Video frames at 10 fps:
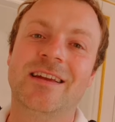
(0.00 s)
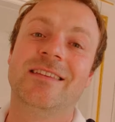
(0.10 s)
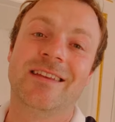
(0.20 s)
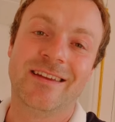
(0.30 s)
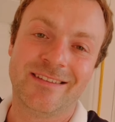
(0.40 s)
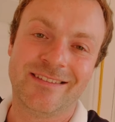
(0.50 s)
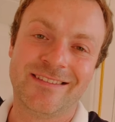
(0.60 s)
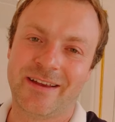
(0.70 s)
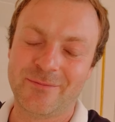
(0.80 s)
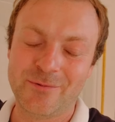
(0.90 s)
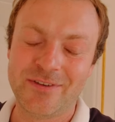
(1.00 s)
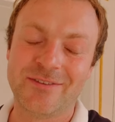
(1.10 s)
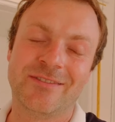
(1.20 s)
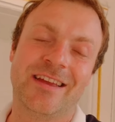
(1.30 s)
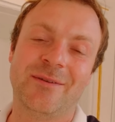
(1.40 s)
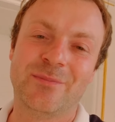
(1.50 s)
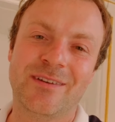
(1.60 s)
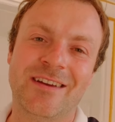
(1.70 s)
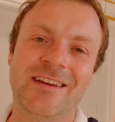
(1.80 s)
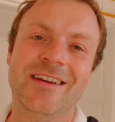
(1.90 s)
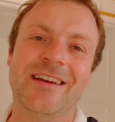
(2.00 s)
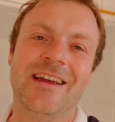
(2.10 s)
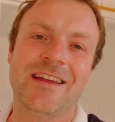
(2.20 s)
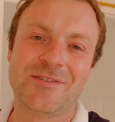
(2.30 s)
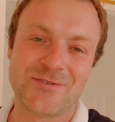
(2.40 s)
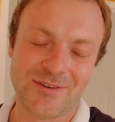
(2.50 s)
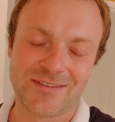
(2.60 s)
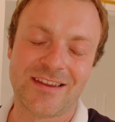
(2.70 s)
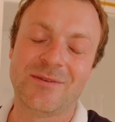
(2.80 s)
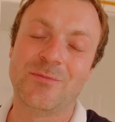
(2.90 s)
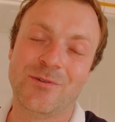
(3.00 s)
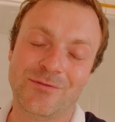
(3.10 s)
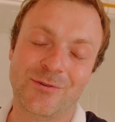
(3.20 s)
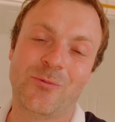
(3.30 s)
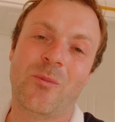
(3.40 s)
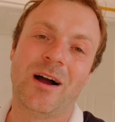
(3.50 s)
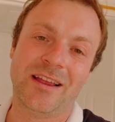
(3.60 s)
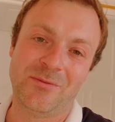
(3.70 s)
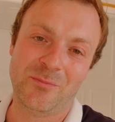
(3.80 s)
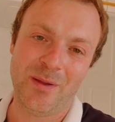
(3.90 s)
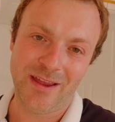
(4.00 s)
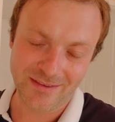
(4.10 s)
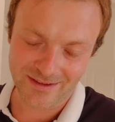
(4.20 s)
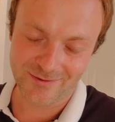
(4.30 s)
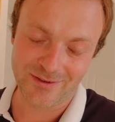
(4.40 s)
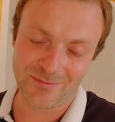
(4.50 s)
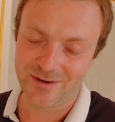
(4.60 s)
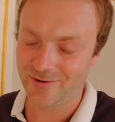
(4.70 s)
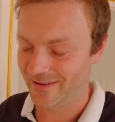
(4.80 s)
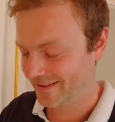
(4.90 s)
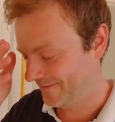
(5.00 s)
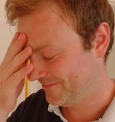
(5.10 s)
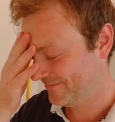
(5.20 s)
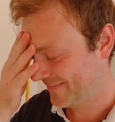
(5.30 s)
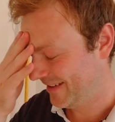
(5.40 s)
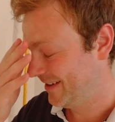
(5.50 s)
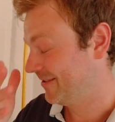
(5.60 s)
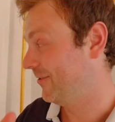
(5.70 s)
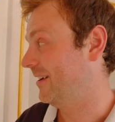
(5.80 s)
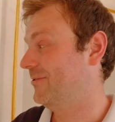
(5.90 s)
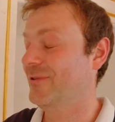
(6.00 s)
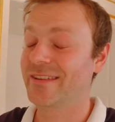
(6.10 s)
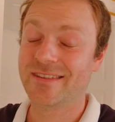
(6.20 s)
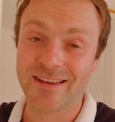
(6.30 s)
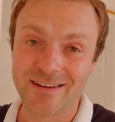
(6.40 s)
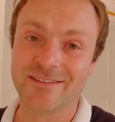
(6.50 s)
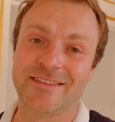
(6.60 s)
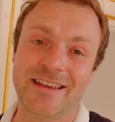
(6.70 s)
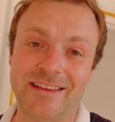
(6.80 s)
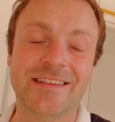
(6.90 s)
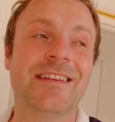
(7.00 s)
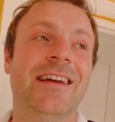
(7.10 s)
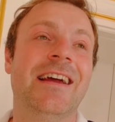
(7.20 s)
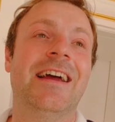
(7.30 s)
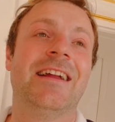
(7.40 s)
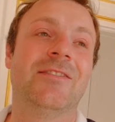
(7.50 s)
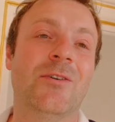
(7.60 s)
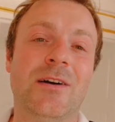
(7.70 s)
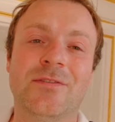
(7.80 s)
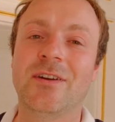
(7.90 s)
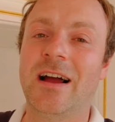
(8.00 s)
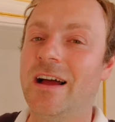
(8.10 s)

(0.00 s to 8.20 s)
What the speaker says: and then removing the tape, it just removed the white paint that was below it. So I had to restart again. And so after